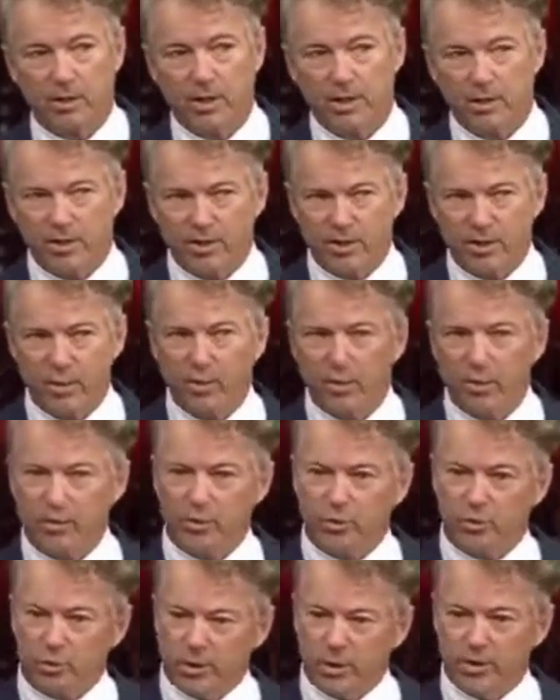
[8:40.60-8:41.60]
Now, you think we
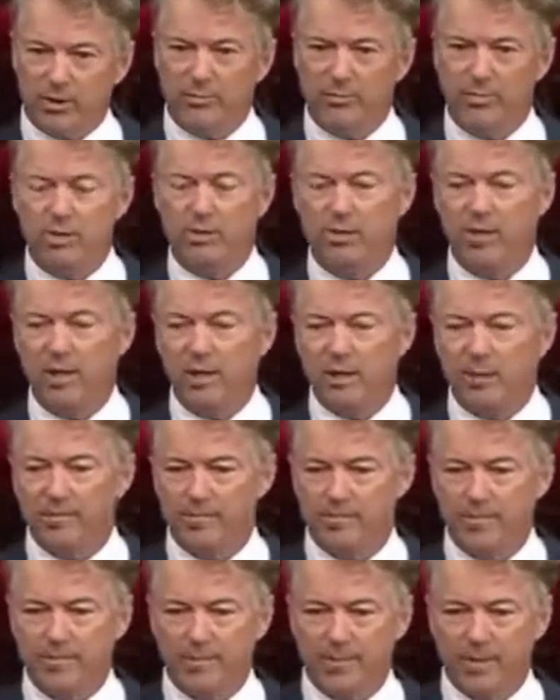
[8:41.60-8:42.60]
should treat them the
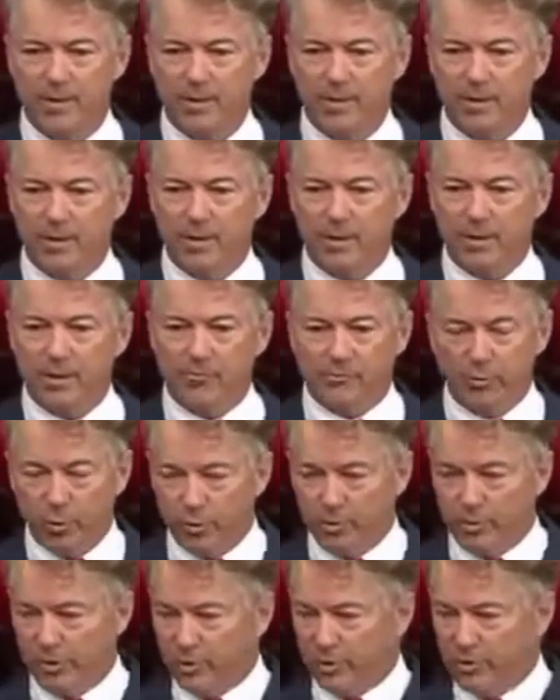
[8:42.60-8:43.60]
same? If
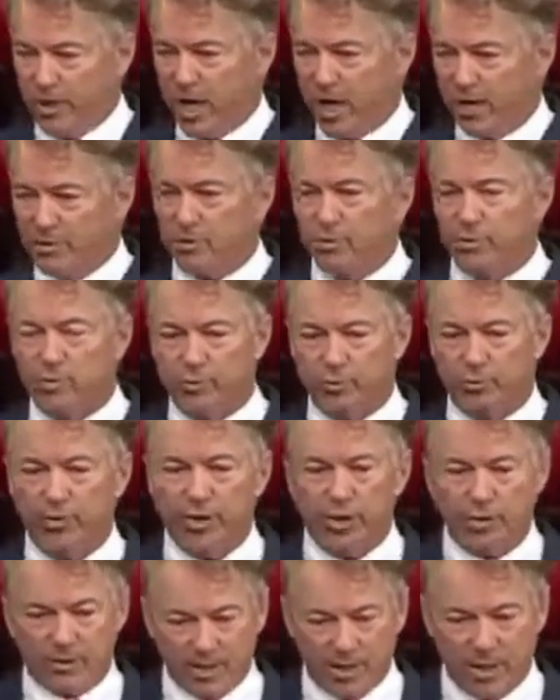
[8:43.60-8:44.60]
you were their doctor, do you
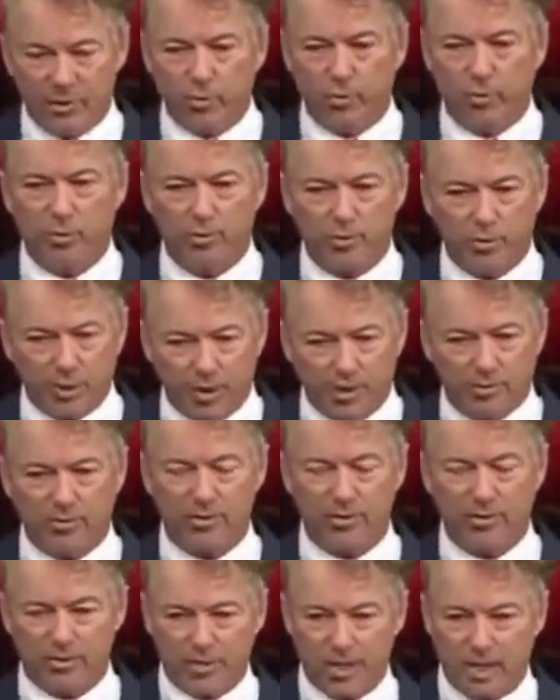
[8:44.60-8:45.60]
think a 10-year-old should get
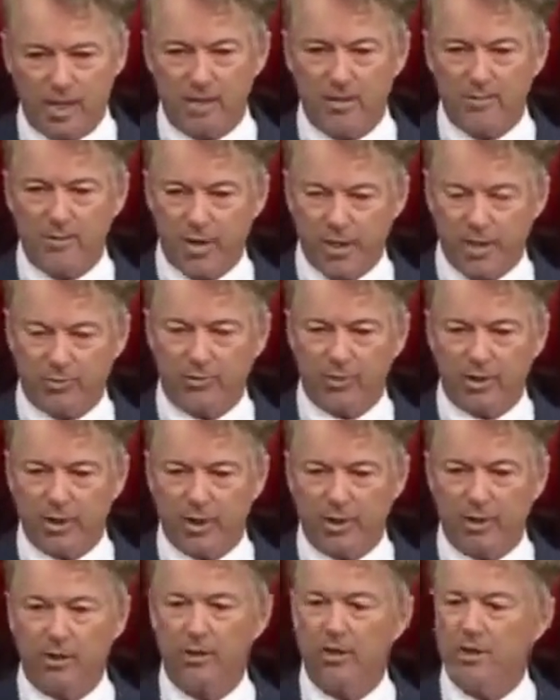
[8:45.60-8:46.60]
the same health
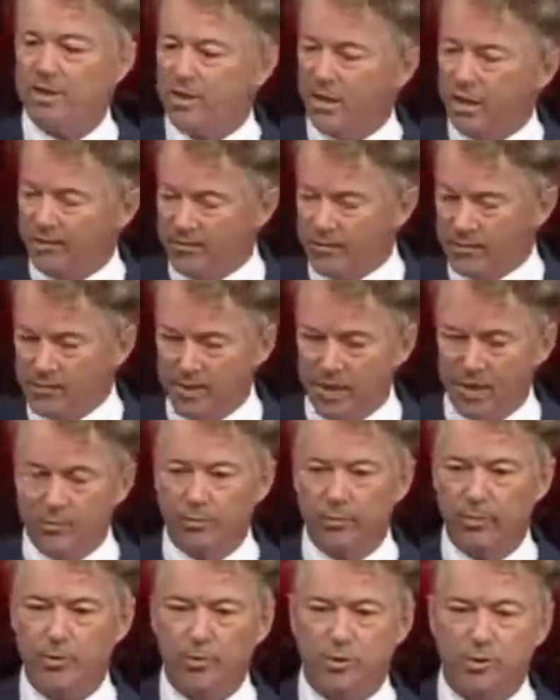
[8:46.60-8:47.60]
care and the
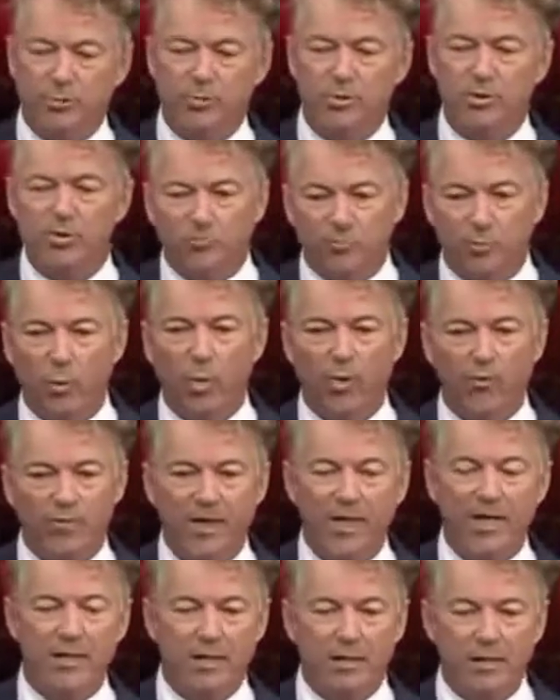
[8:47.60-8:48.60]
same prescriptions for what
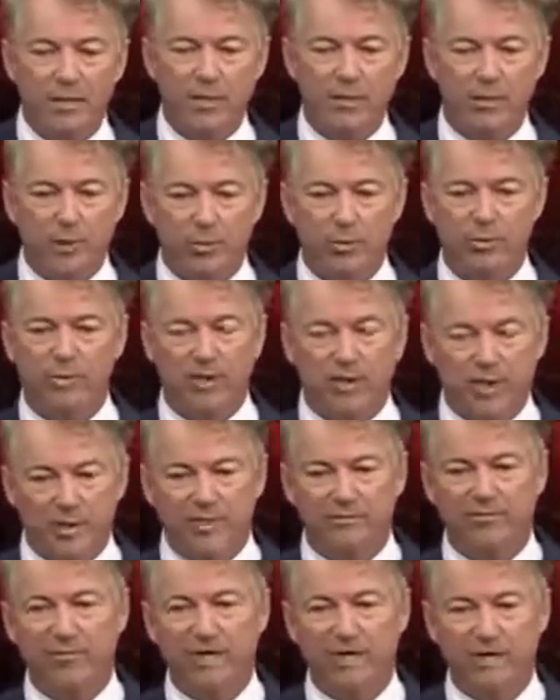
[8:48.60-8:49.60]
they need to do as an
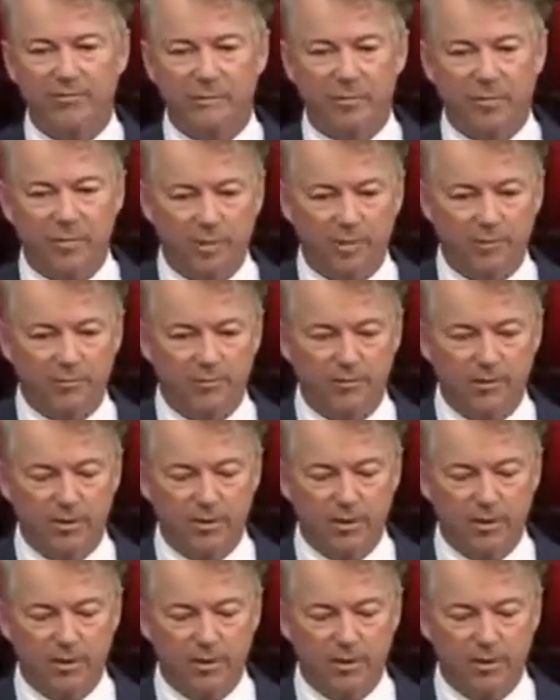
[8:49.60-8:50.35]
85-year-old?